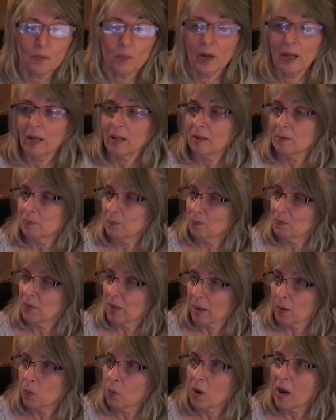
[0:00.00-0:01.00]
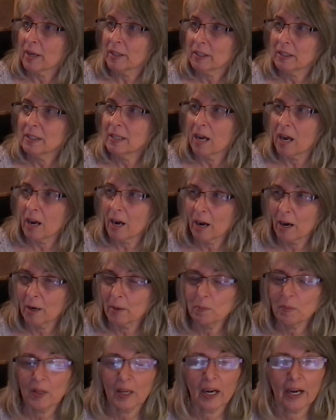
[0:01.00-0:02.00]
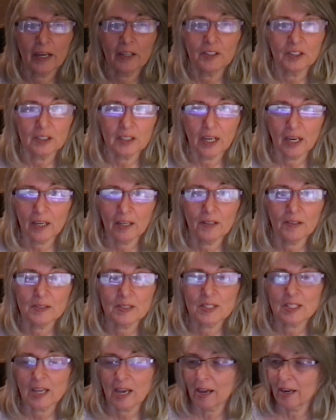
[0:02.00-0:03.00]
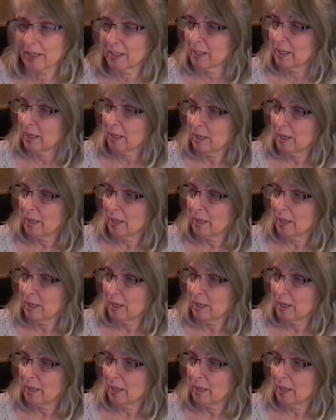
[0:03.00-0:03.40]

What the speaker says: Well, I wanted a harp that I could take outside,